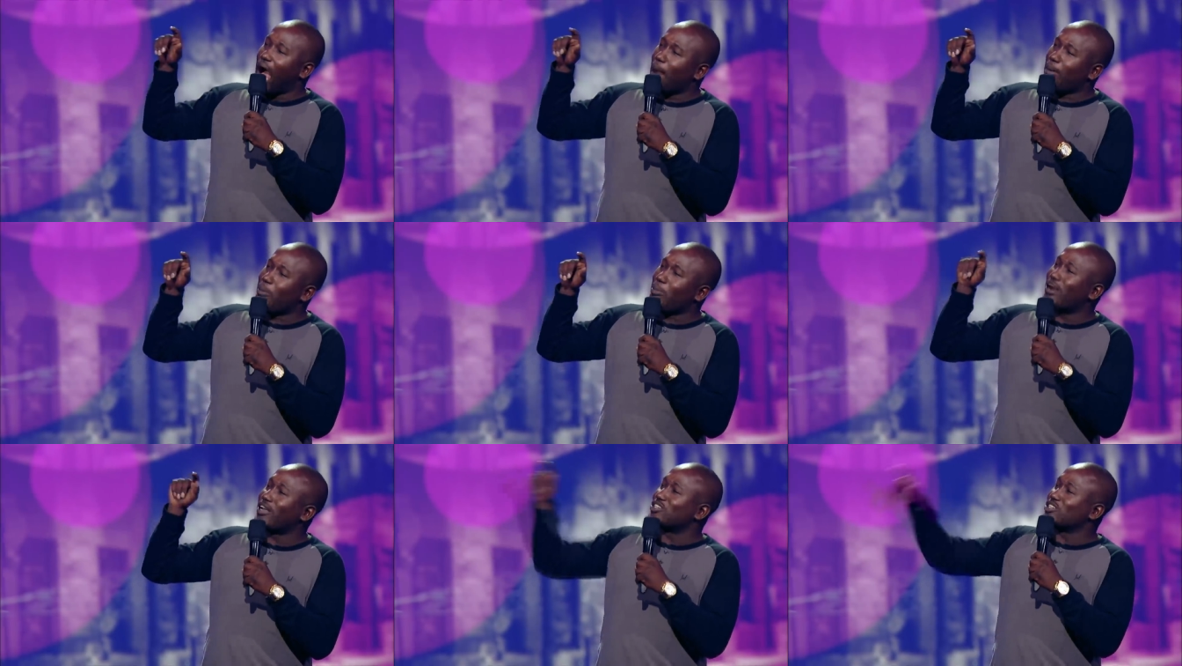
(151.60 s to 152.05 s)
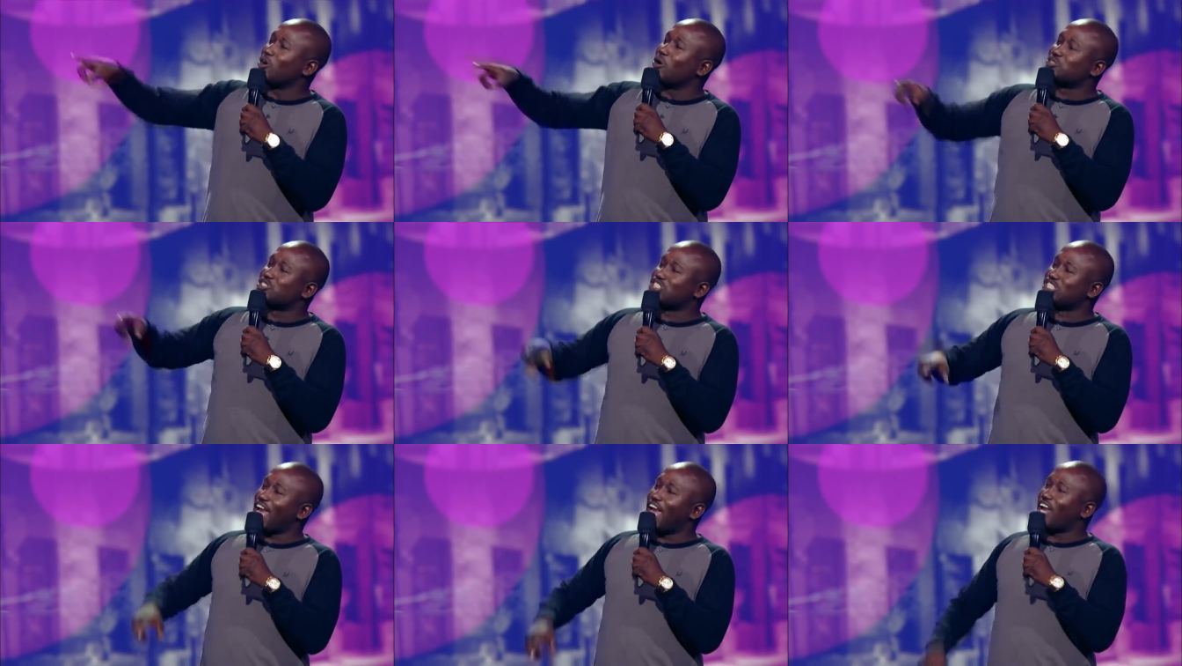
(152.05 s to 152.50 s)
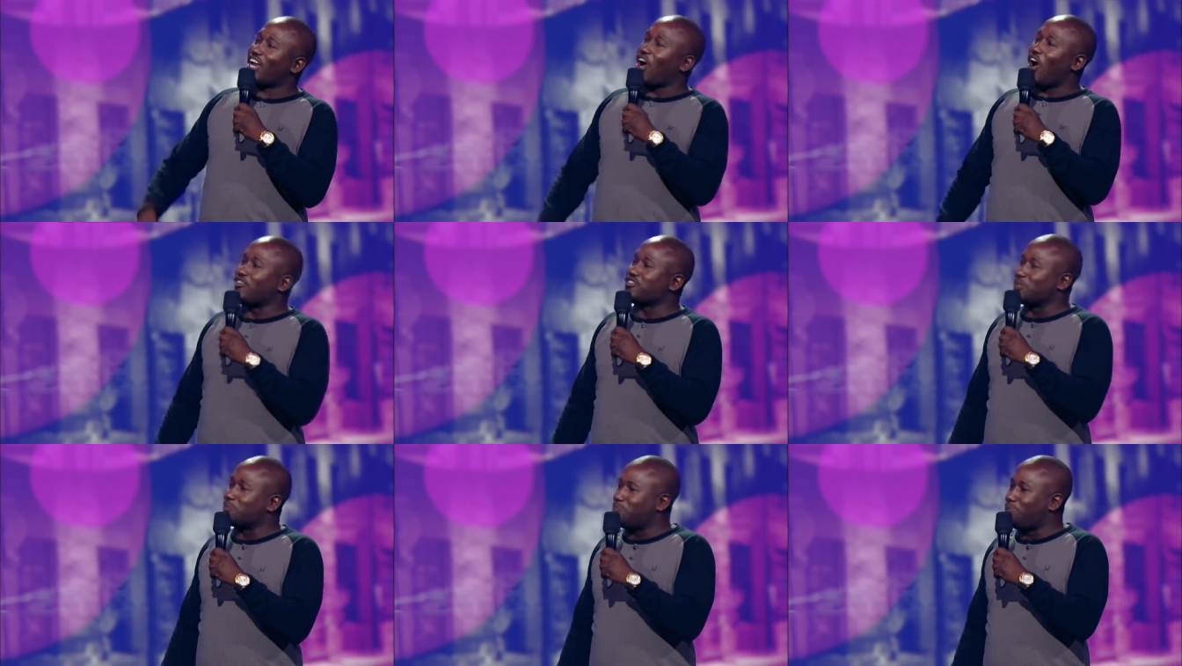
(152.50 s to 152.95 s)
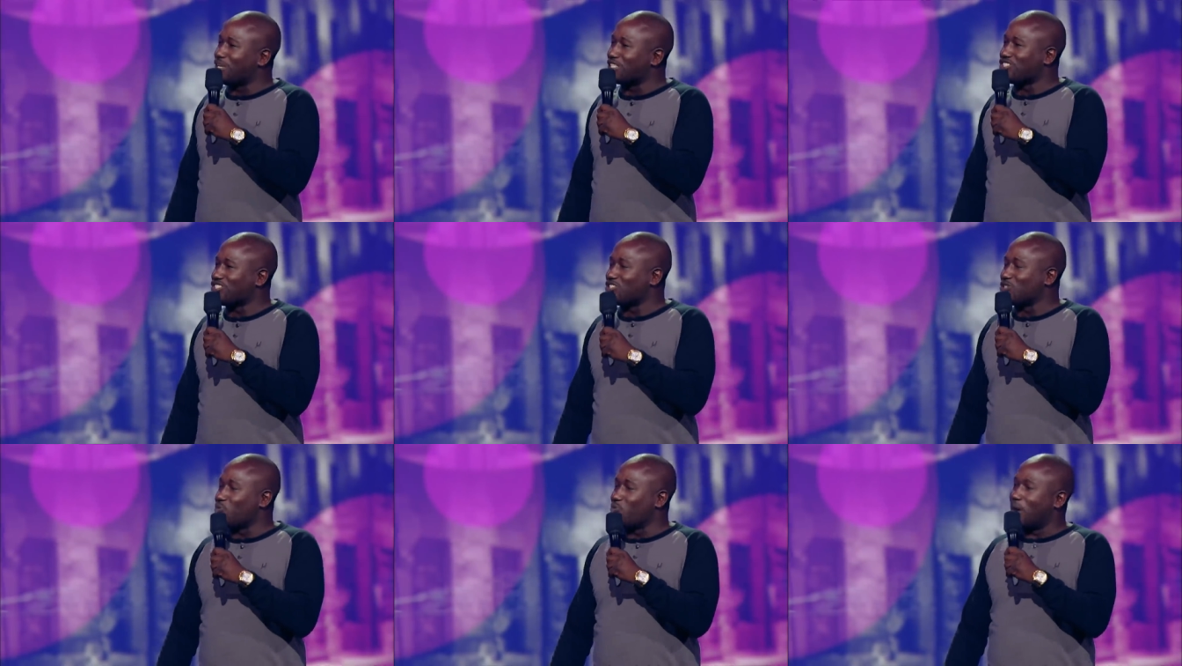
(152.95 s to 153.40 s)
I'm about to go jag off the
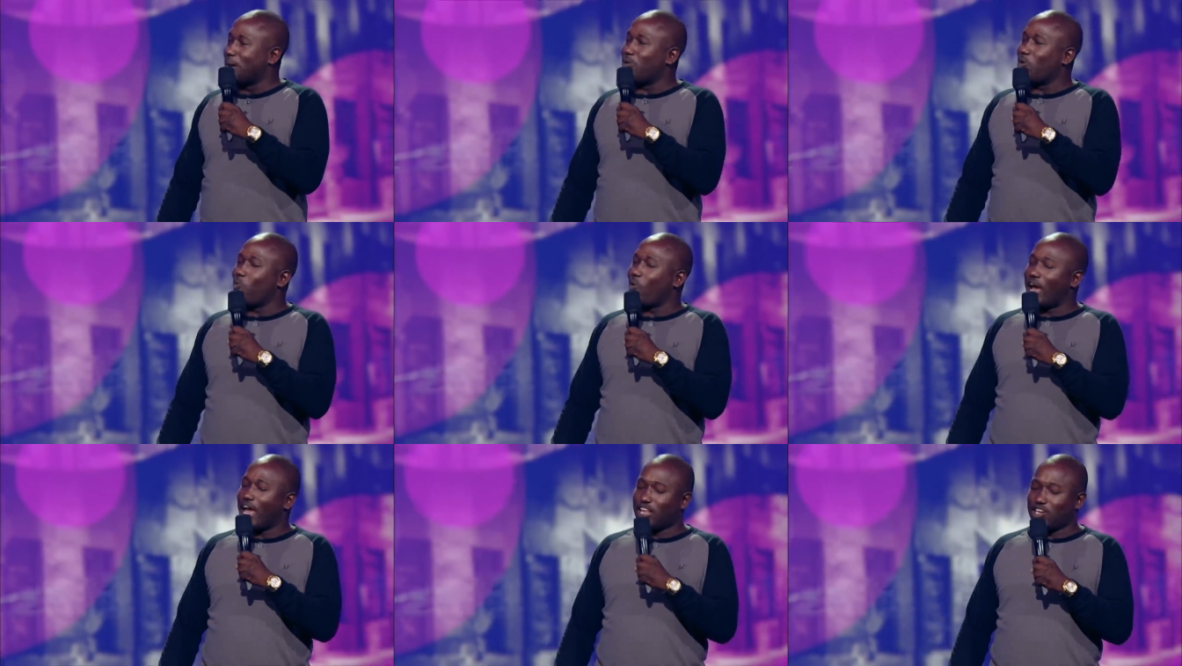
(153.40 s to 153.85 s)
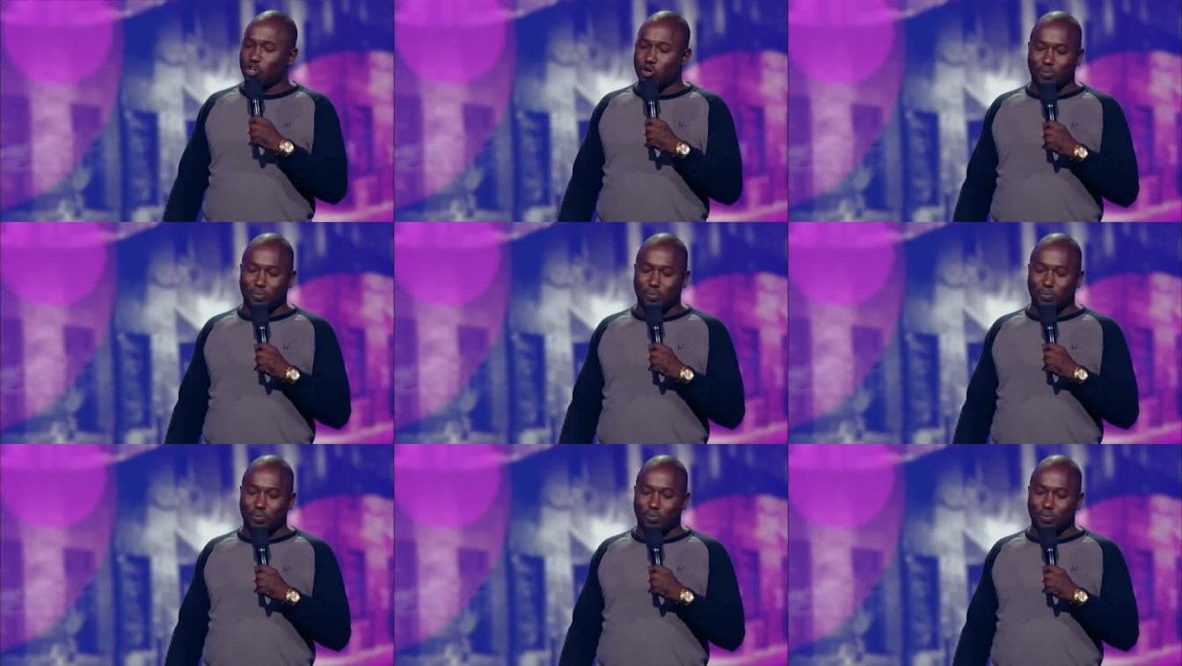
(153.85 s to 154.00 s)
pictures of women wearing